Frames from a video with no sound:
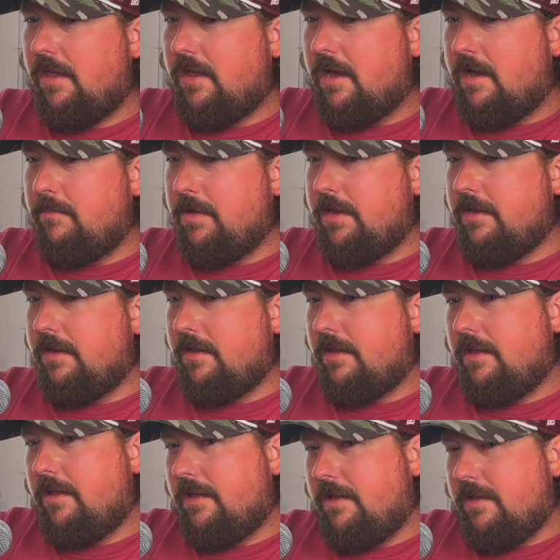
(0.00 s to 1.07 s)
I mean,
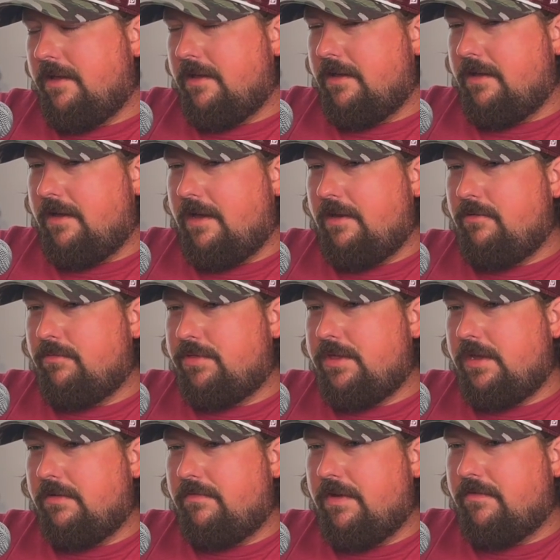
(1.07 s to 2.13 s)
I don't
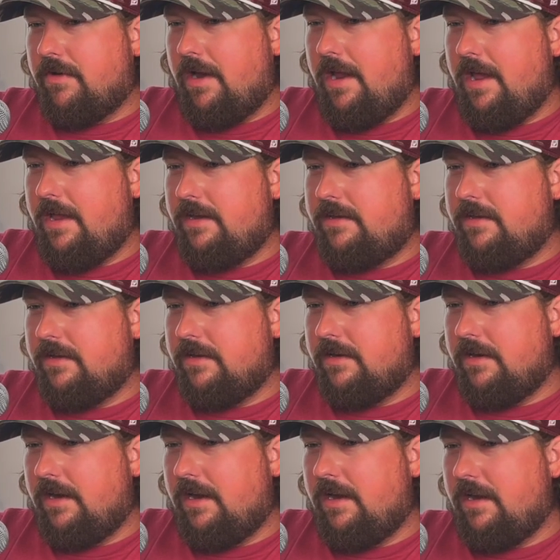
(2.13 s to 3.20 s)
think I've ever had to
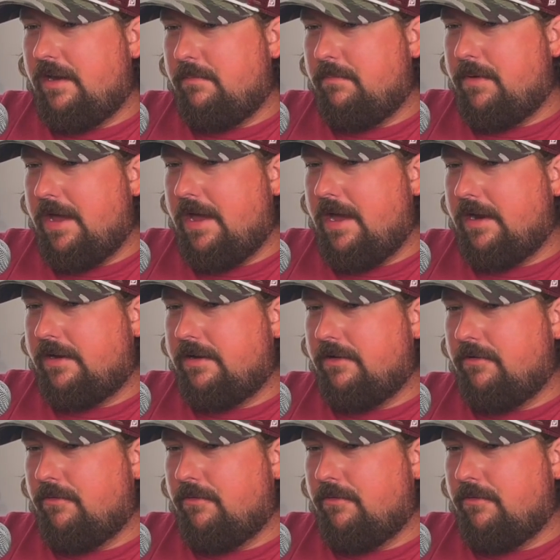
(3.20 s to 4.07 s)
hand it back